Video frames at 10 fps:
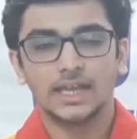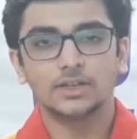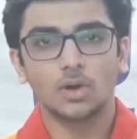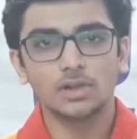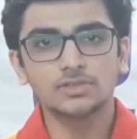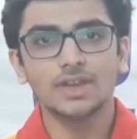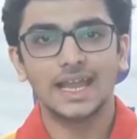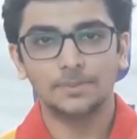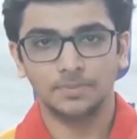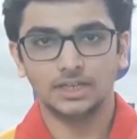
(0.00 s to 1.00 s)
It also
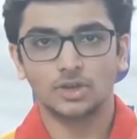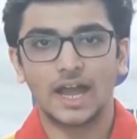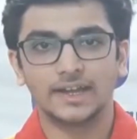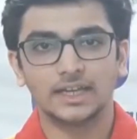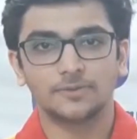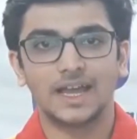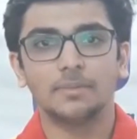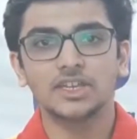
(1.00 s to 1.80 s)
helped me identify